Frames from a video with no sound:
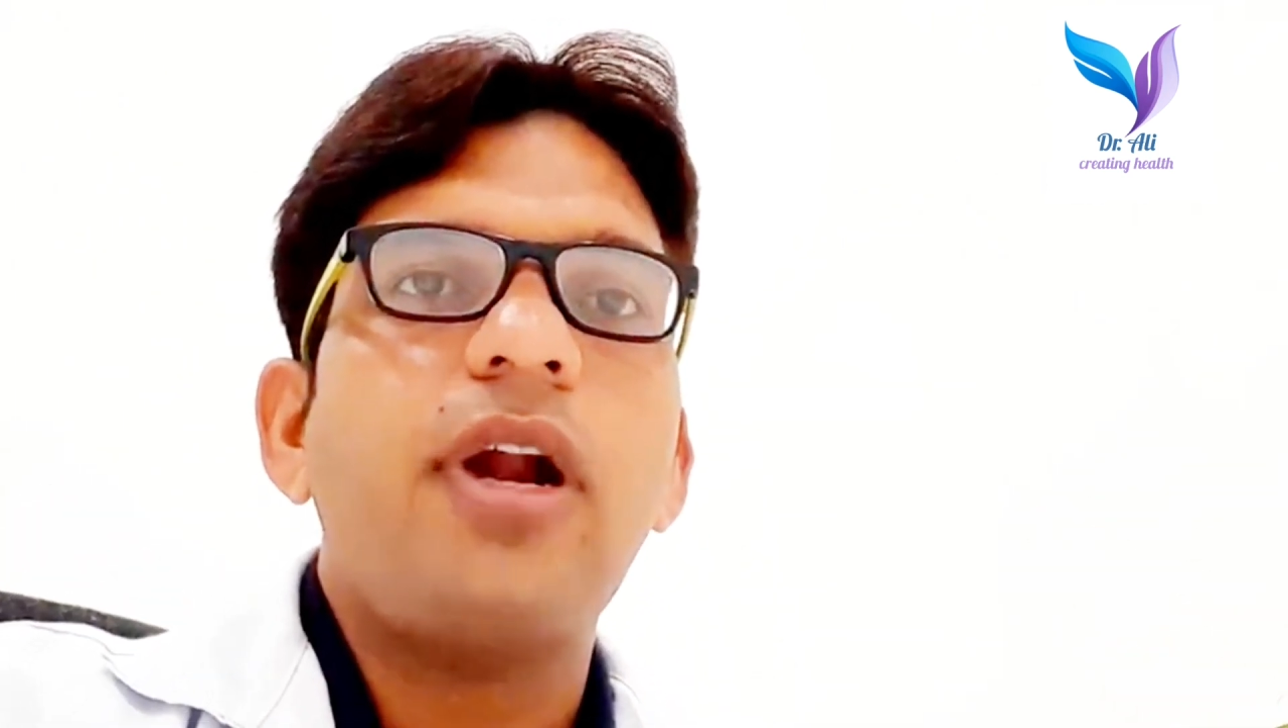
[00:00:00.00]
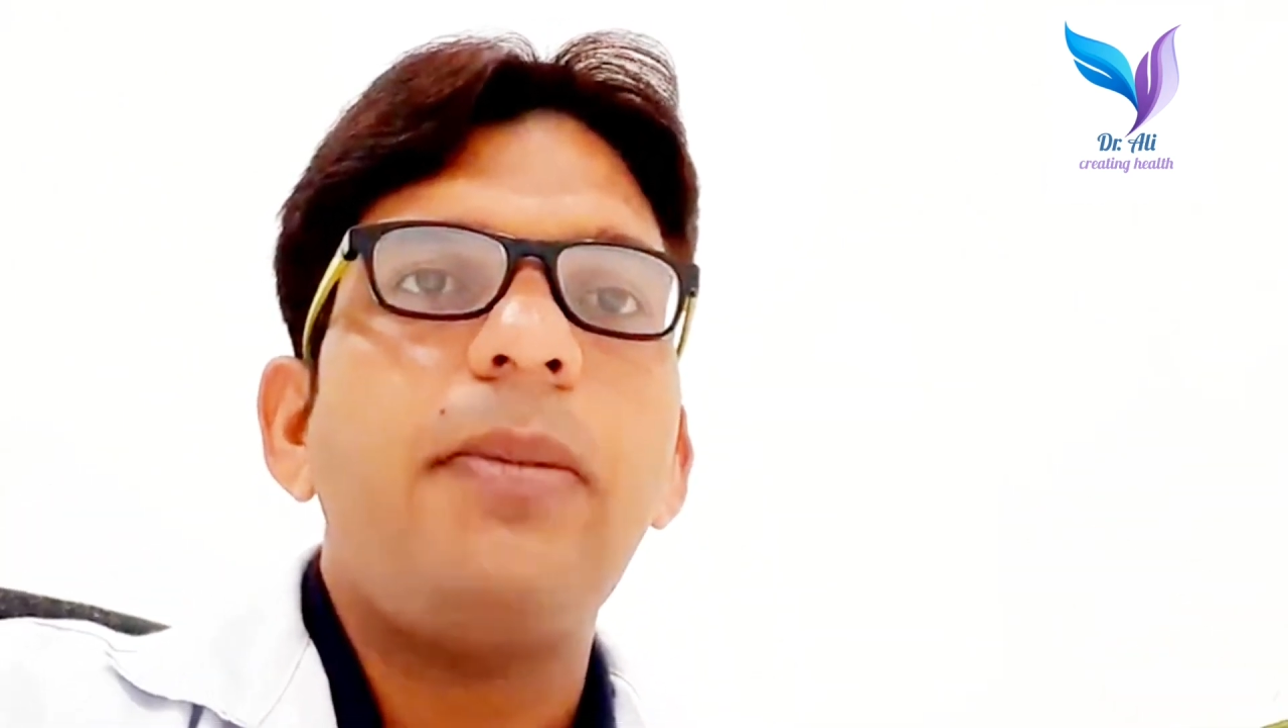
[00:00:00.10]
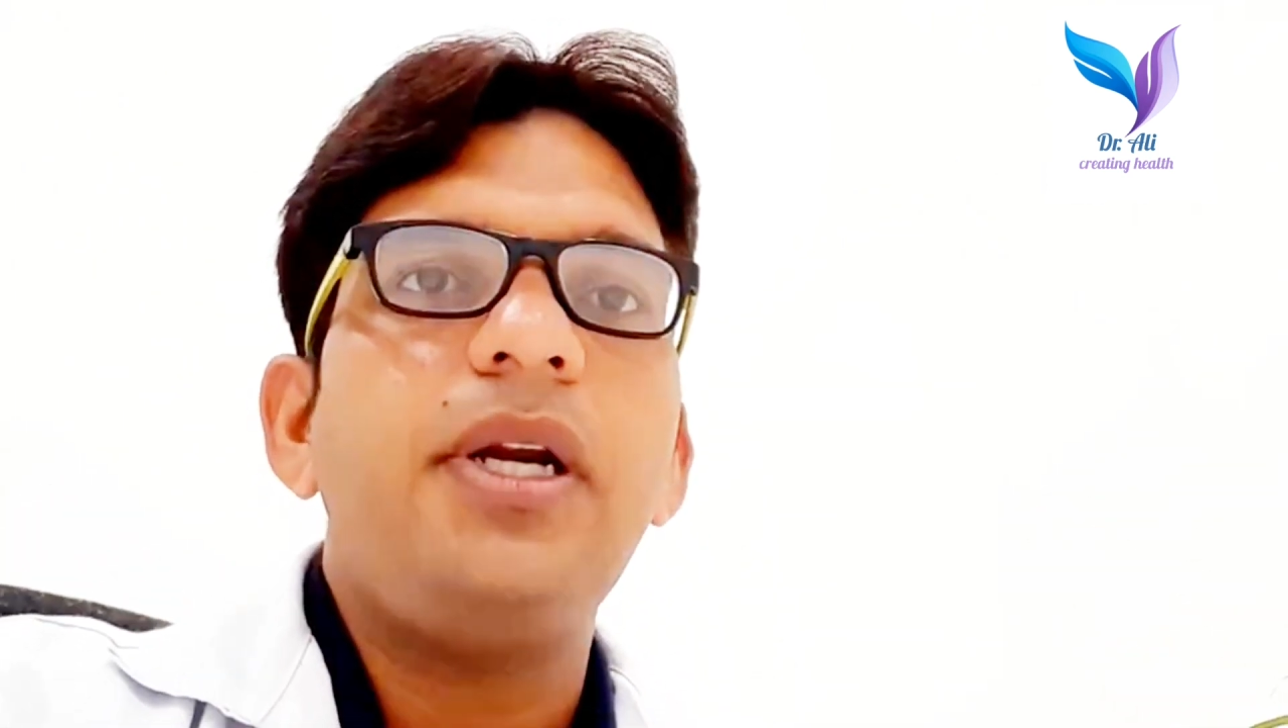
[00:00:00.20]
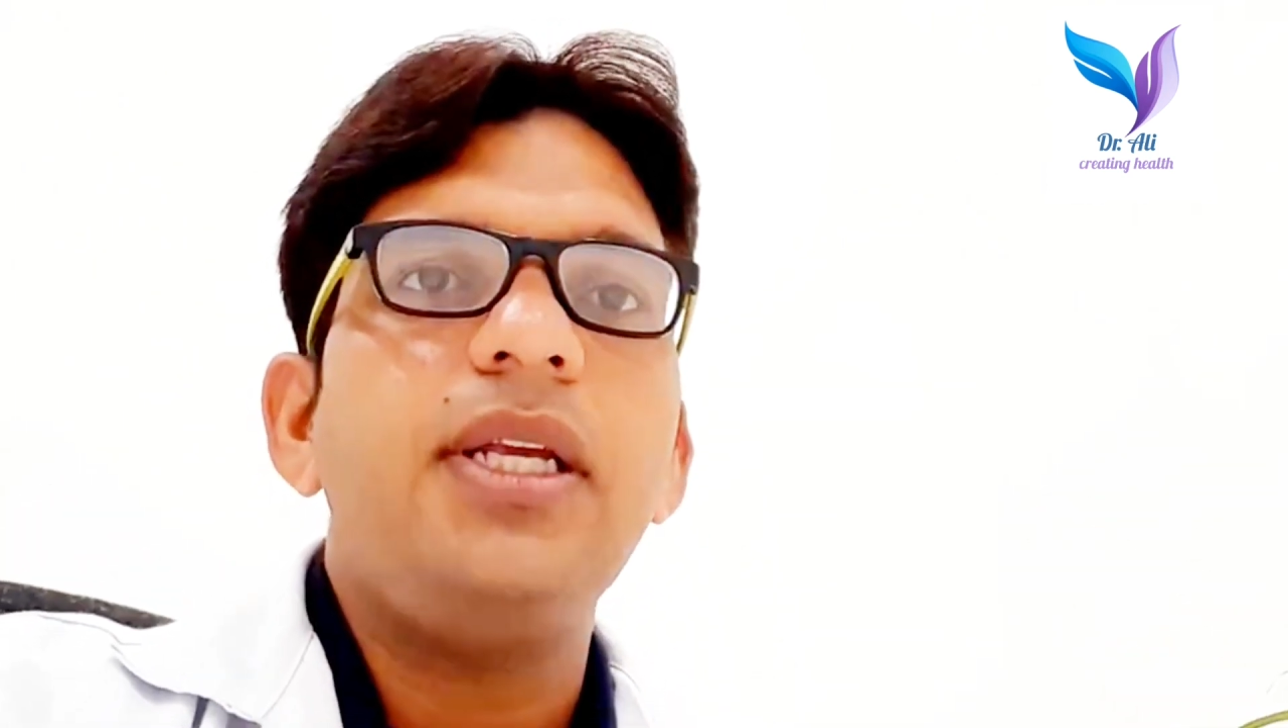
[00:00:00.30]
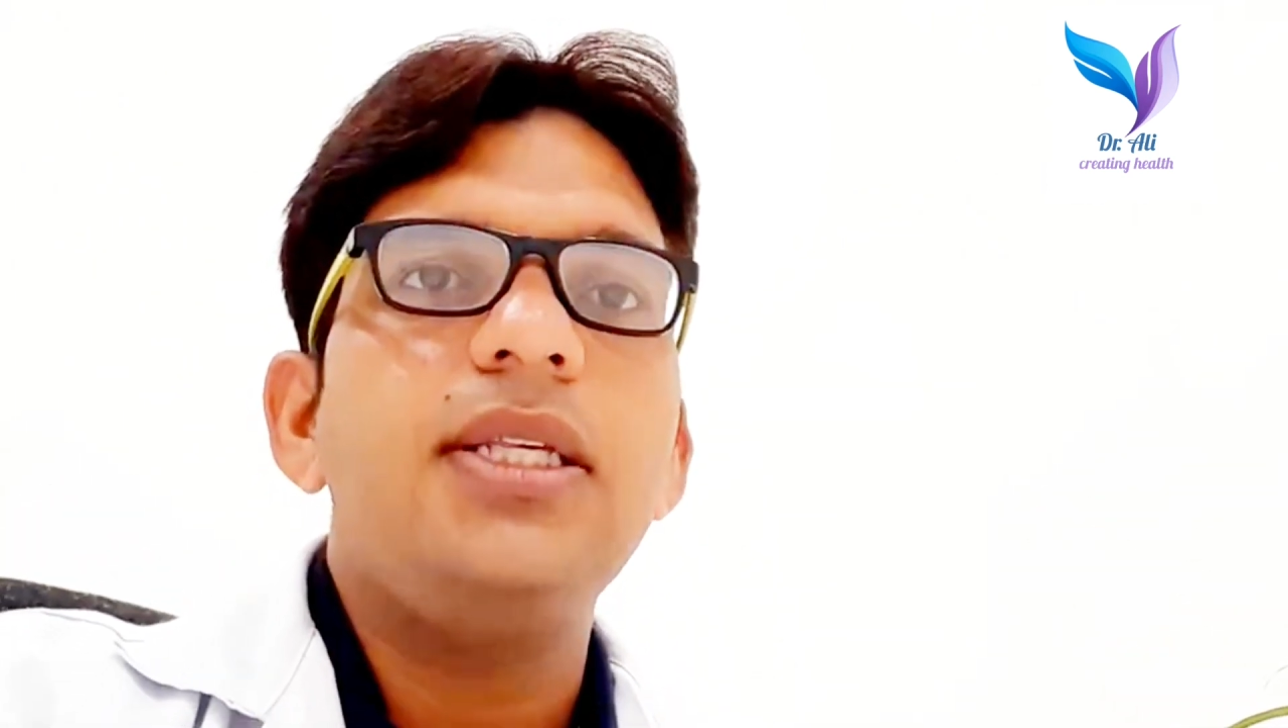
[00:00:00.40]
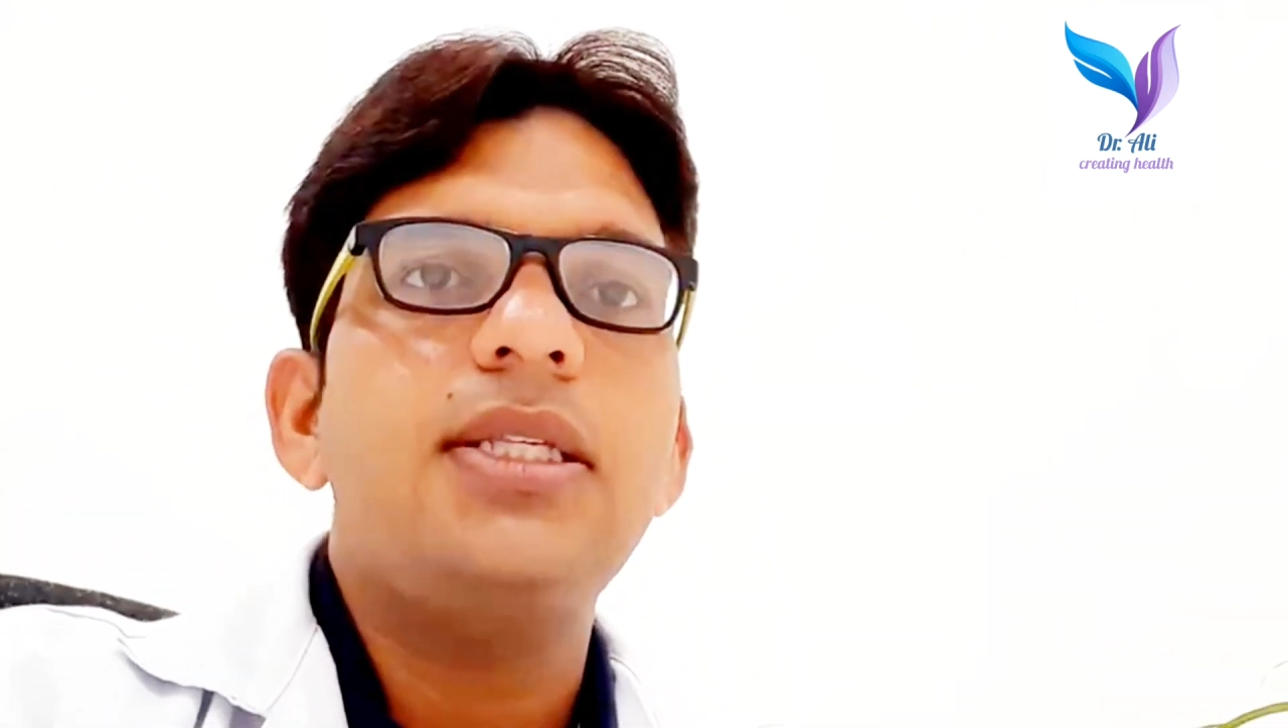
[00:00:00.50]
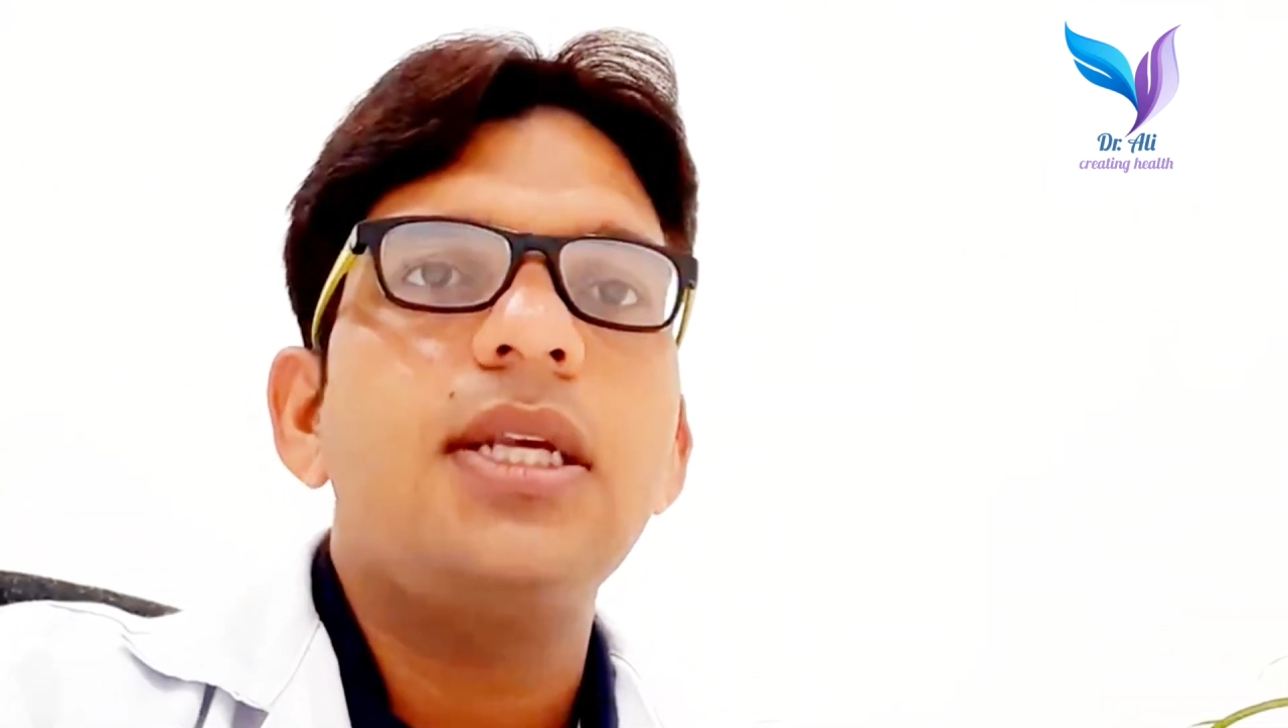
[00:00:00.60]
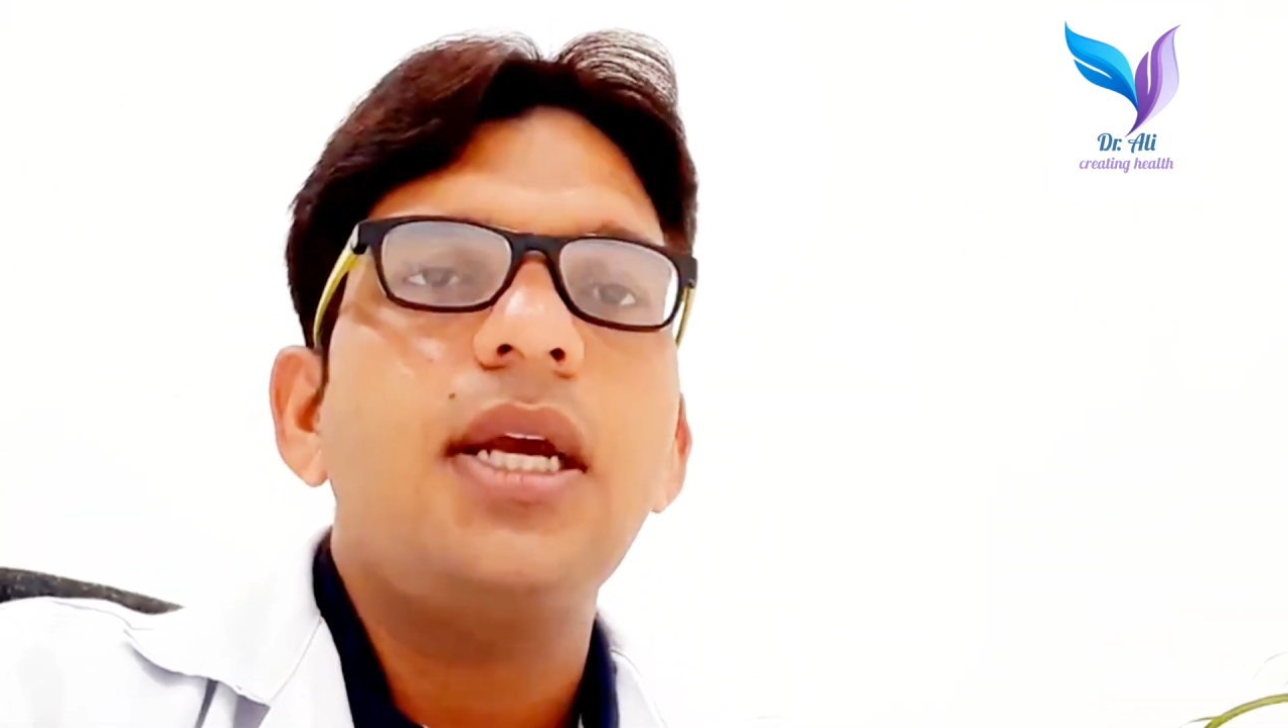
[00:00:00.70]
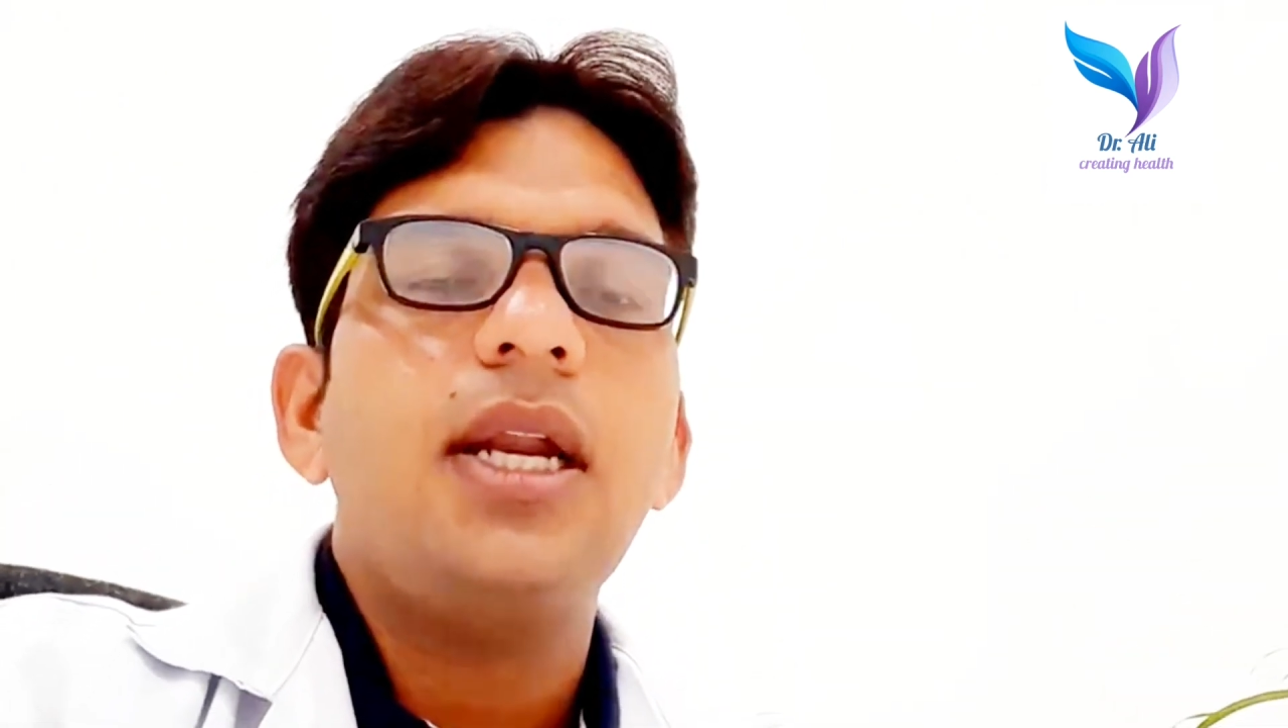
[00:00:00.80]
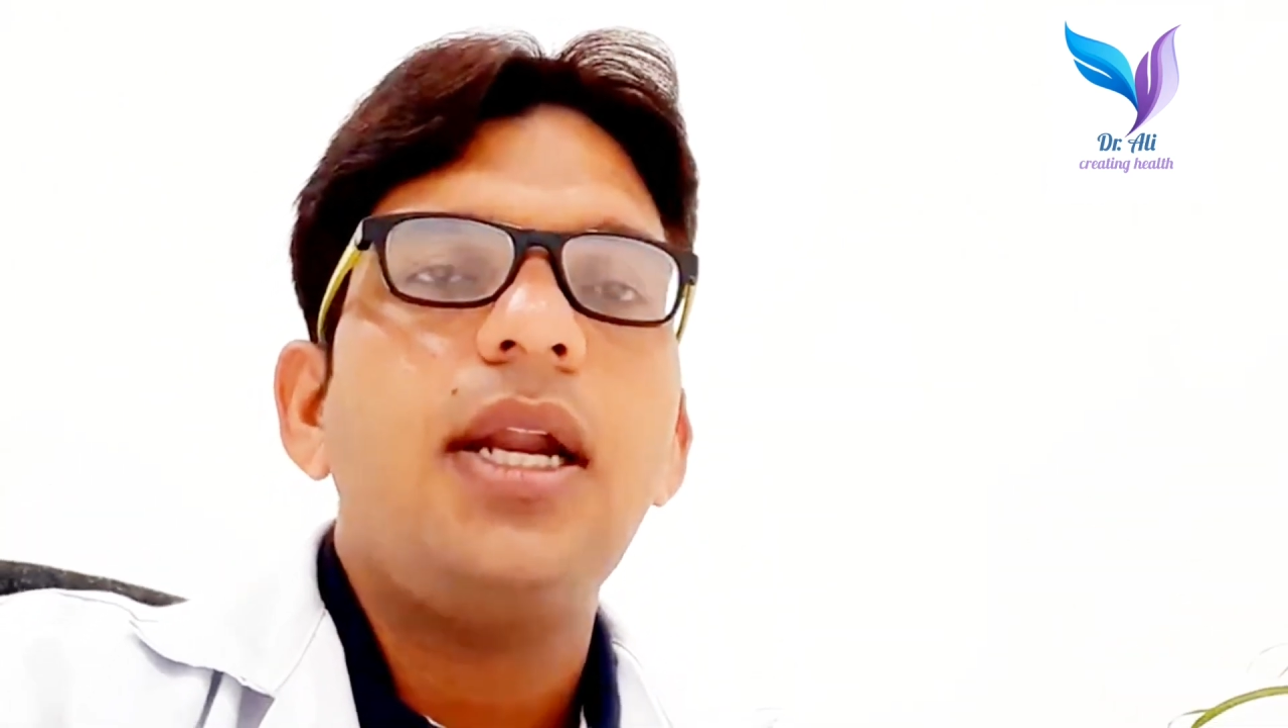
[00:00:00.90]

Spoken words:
diabetes,